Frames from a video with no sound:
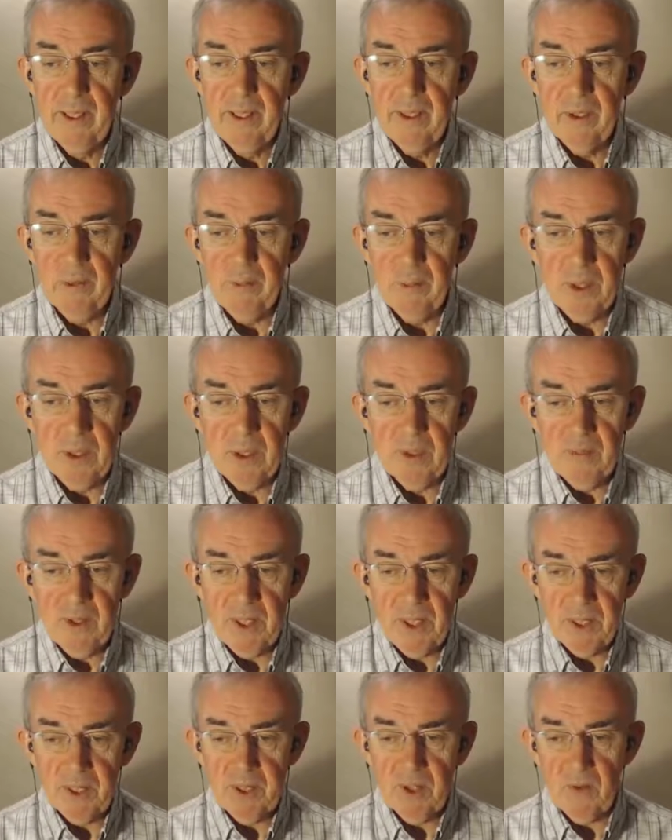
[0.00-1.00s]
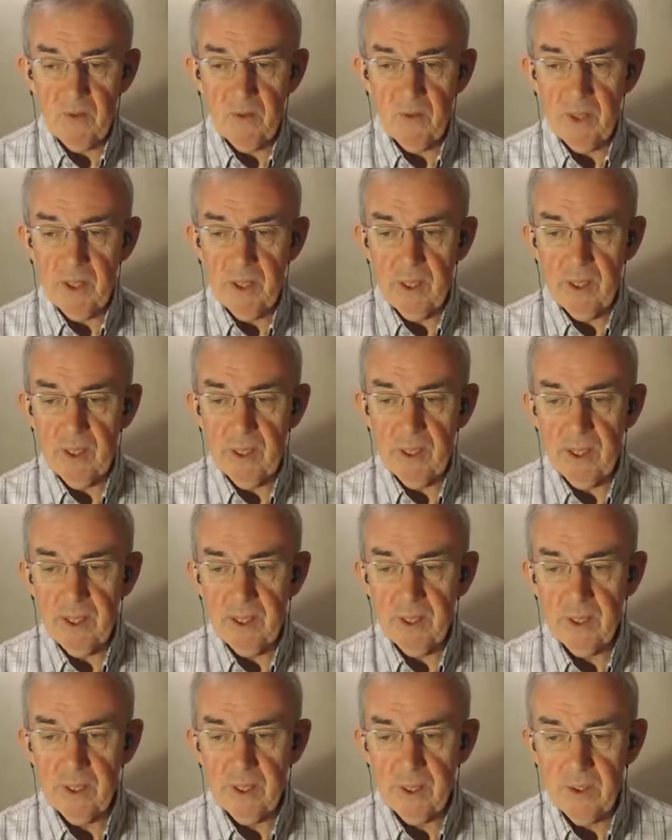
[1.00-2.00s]
The beauty of this software
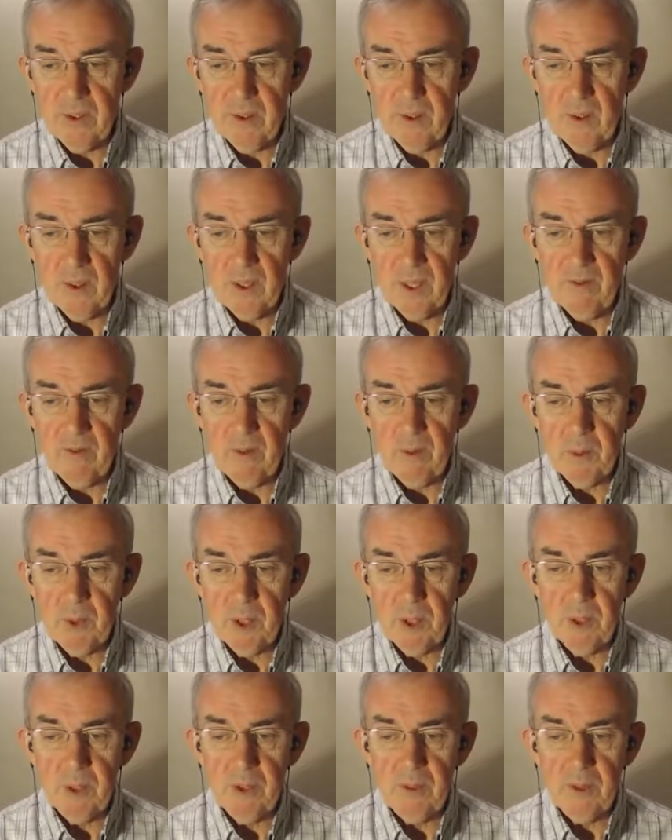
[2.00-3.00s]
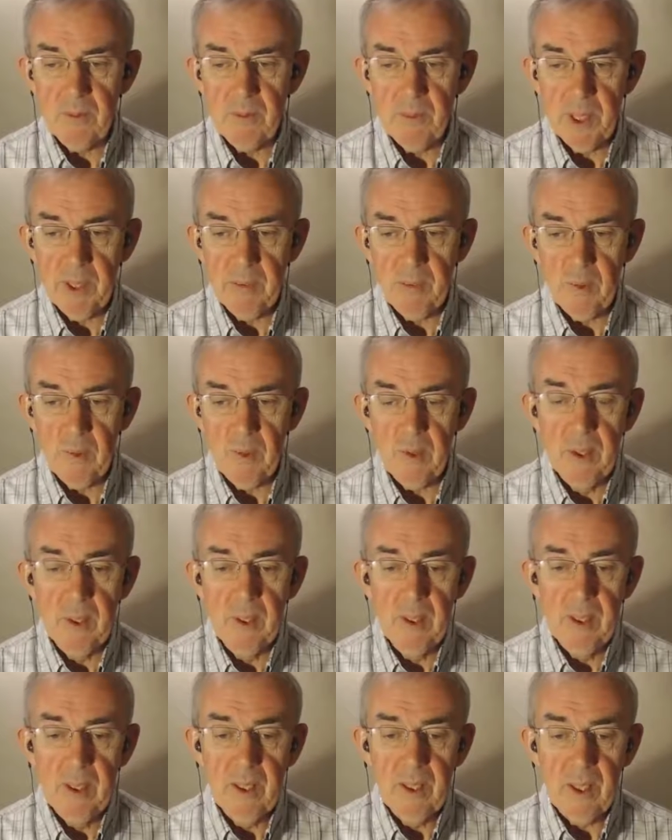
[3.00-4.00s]
is that you can have up to 100 people
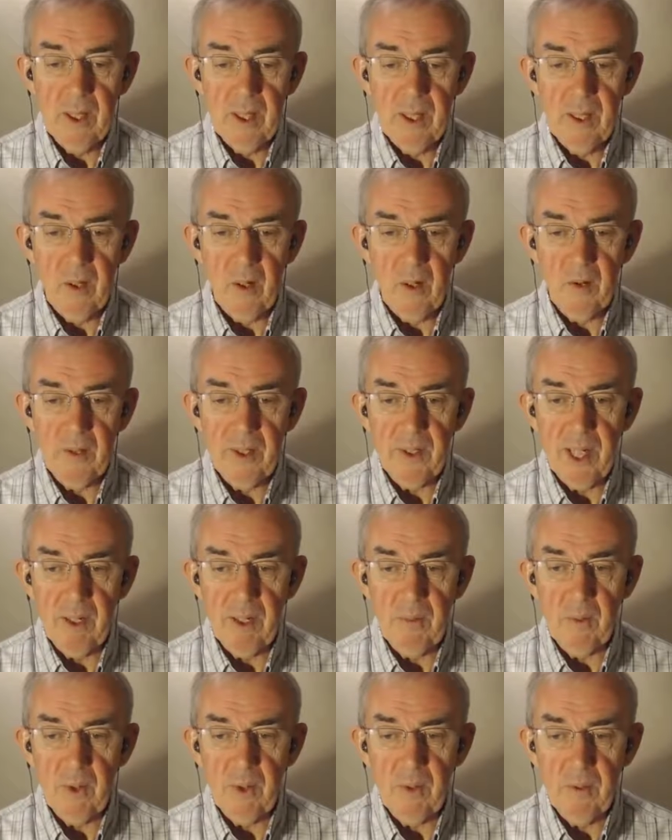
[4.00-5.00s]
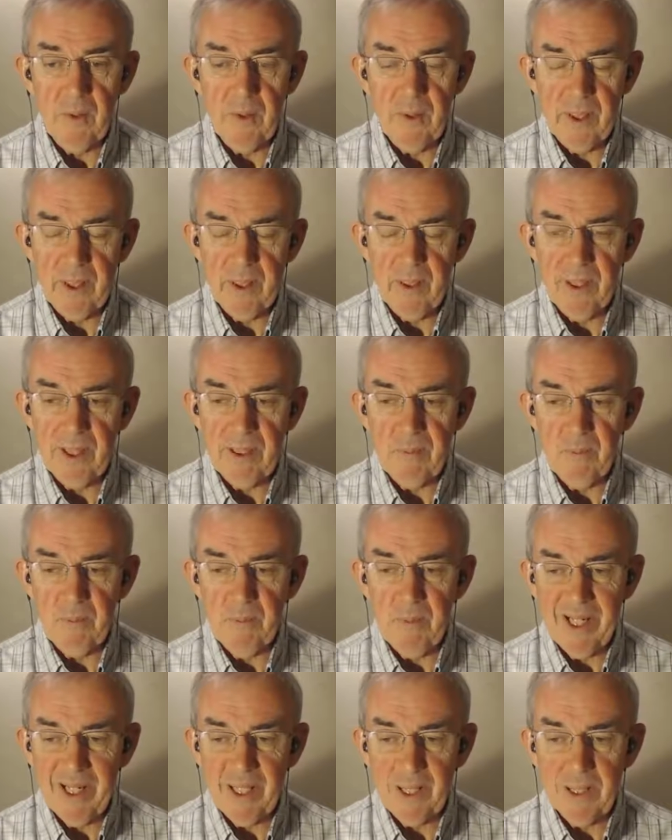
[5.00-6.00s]
uh, on camera. Now, that
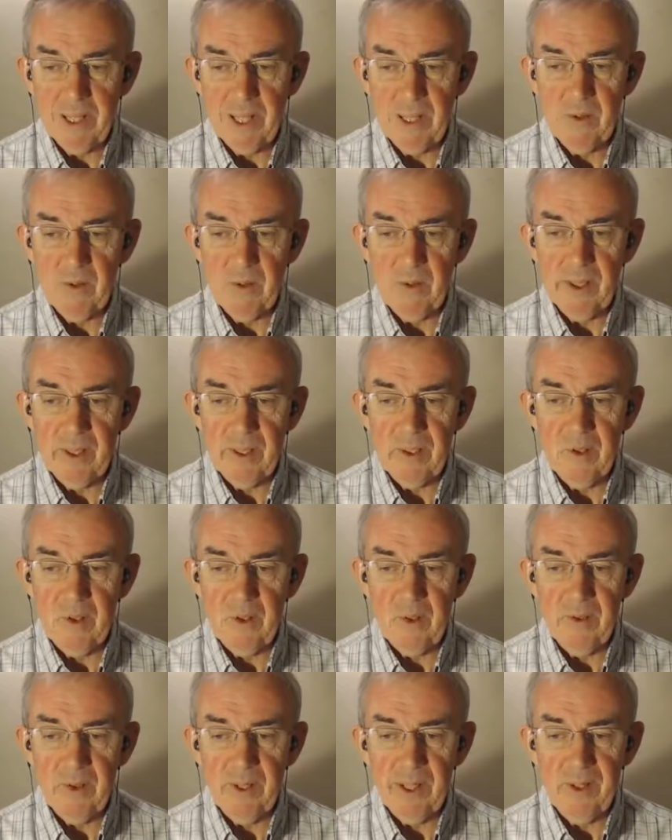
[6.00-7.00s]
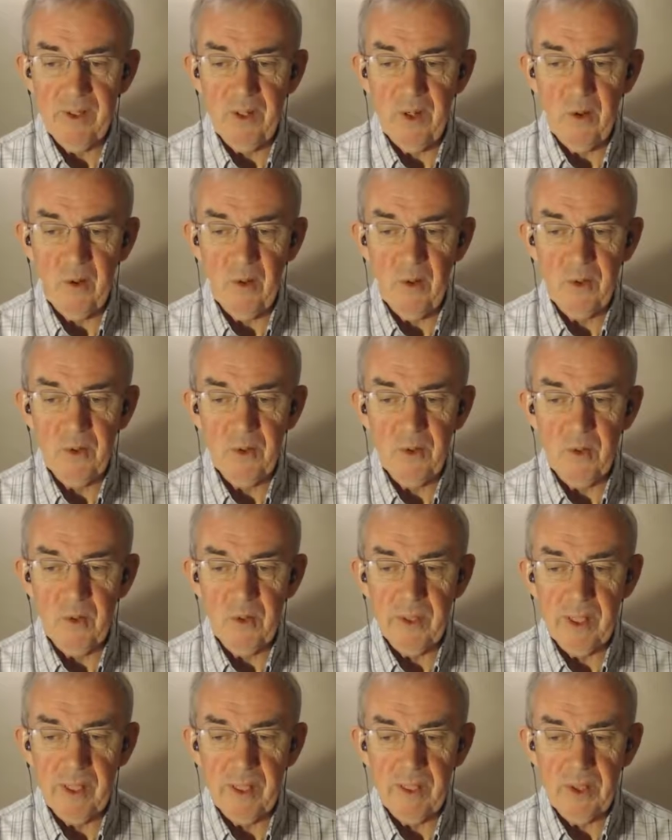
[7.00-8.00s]
might sound like a lot, and they're not all
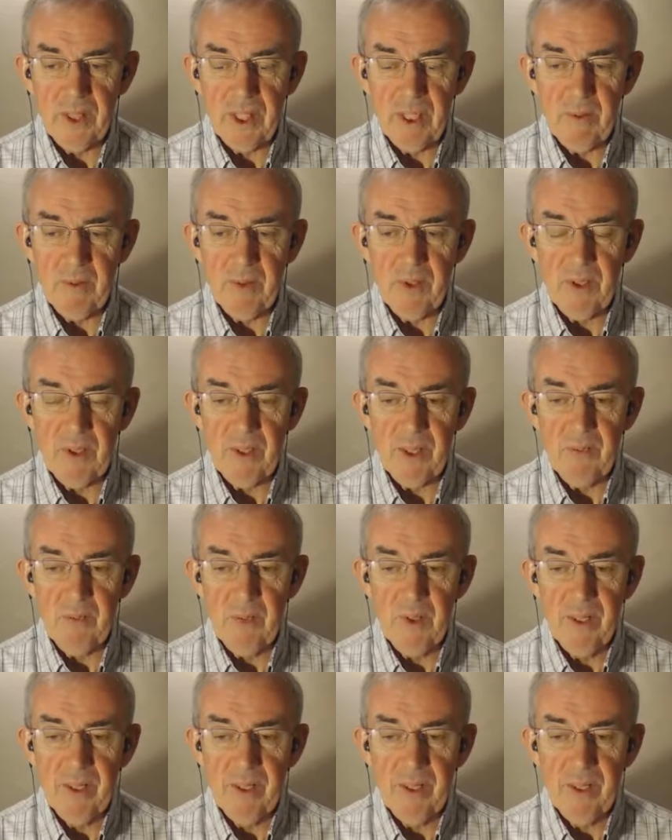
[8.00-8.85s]
talking at the same time,